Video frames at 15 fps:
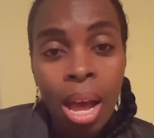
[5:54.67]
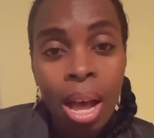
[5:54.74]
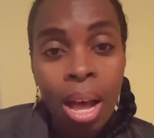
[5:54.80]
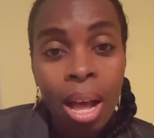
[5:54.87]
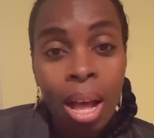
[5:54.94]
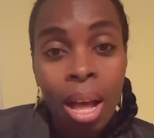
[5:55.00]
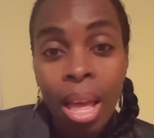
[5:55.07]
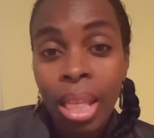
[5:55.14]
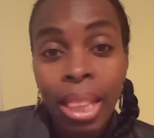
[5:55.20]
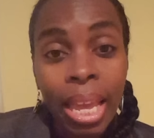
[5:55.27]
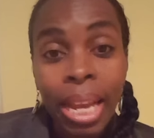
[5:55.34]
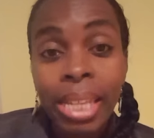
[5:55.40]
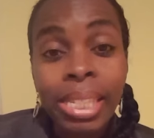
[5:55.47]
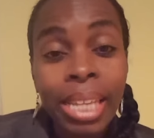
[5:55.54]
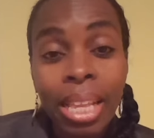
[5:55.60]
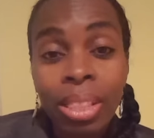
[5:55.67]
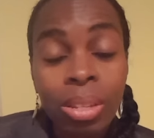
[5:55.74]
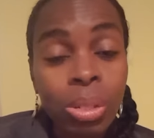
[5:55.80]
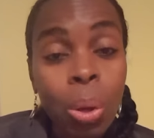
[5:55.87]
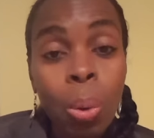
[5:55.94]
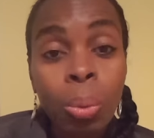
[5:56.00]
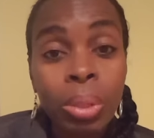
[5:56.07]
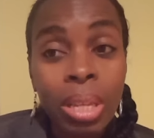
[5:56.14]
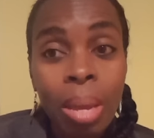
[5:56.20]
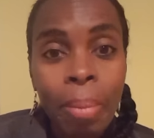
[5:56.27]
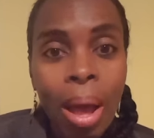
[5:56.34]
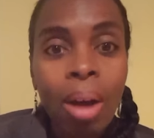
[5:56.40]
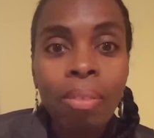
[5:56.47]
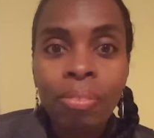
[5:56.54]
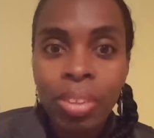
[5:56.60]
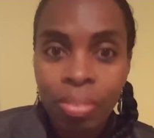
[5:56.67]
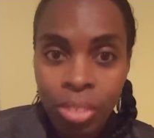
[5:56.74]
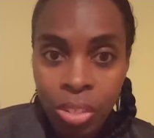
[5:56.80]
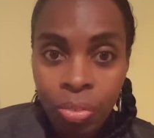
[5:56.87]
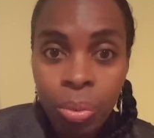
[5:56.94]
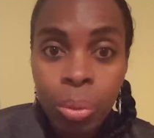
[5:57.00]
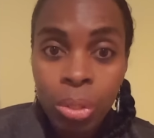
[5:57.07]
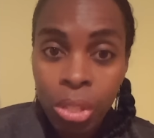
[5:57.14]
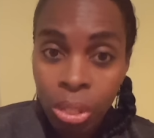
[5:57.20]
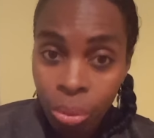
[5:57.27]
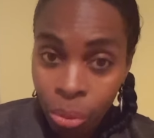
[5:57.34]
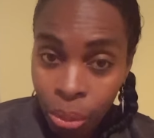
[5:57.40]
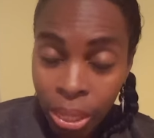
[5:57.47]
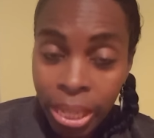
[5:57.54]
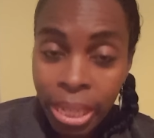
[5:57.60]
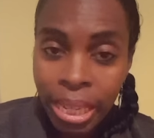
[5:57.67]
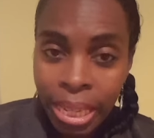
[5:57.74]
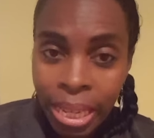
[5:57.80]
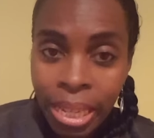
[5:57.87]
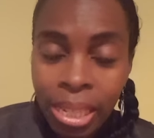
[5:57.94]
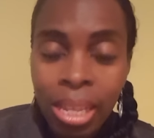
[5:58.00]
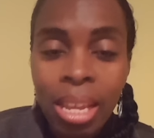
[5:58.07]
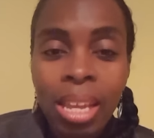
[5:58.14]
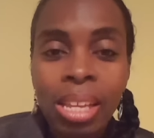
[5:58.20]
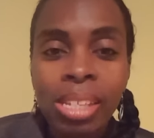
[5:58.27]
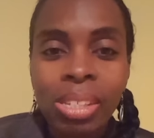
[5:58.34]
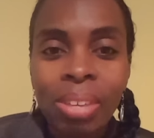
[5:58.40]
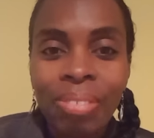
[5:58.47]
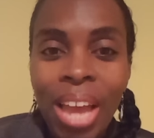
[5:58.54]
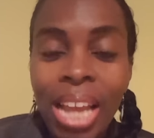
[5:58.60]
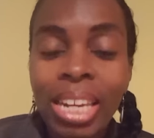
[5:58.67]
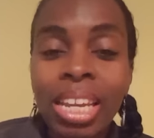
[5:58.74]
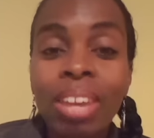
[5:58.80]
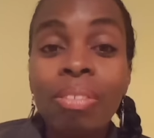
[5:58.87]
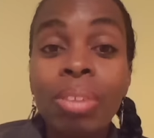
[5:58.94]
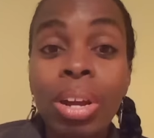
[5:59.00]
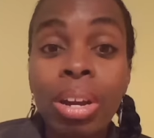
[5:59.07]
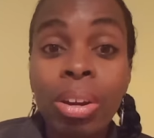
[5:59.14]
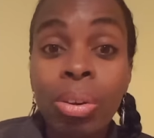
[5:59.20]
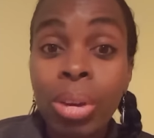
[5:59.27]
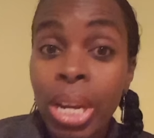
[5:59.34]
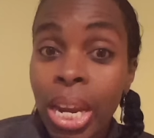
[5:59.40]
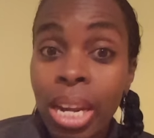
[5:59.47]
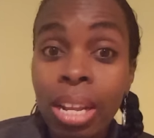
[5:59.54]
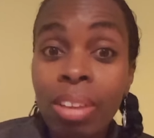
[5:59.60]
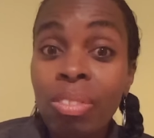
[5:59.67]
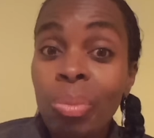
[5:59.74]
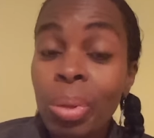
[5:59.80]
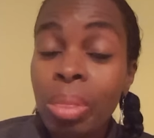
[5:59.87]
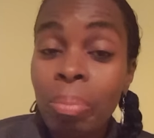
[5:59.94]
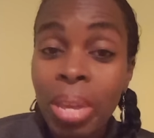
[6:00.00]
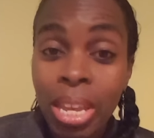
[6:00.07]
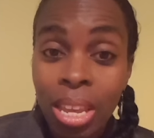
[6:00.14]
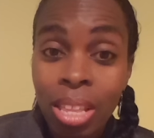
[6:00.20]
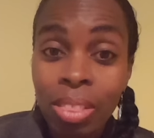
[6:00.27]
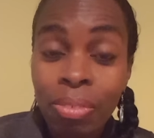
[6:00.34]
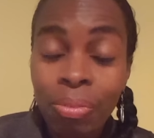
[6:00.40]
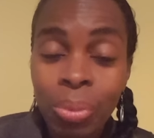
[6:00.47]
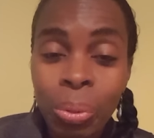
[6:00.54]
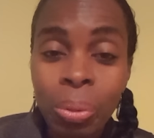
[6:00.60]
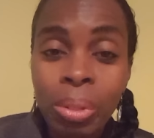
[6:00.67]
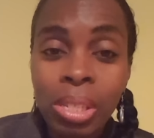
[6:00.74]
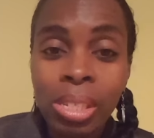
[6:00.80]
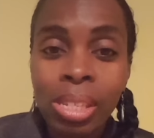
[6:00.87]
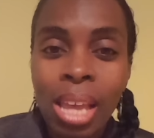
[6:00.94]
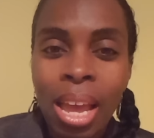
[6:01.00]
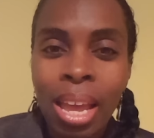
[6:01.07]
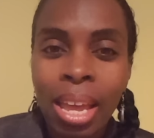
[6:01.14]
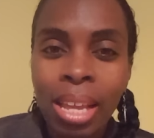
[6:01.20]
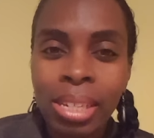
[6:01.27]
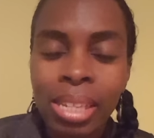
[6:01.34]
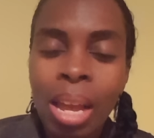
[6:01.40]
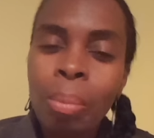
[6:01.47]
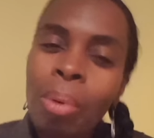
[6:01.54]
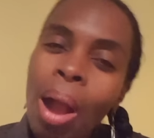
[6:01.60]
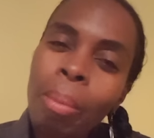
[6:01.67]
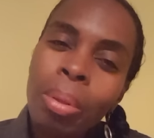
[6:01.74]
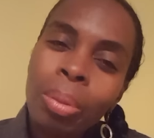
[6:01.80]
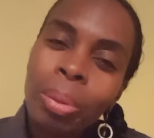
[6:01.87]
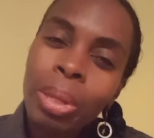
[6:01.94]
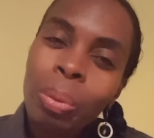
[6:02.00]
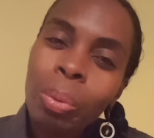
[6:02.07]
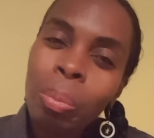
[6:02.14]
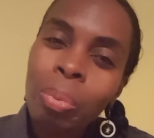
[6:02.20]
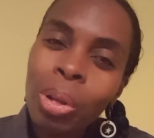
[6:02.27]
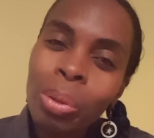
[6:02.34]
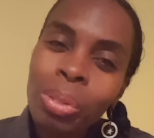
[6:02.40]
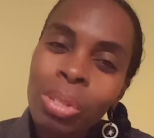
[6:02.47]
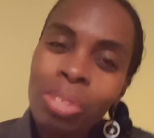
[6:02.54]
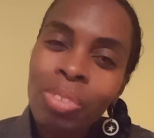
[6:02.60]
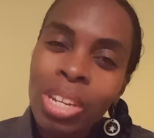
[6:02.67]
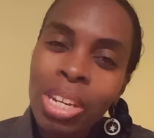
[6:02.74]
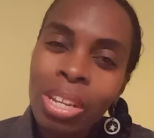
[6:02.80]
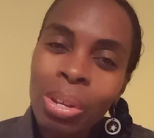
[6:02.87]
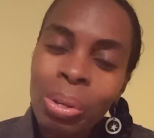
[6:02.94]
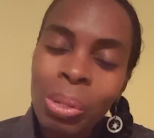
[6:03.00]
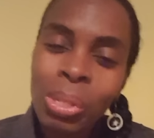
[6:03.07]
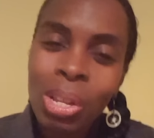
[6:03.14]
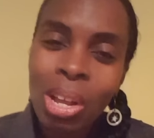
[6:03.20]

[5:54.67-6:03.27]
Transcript: And like I said, there's only about 50 foods that you can eat. So I've had to get very creative with making the foods. And I probably will post videos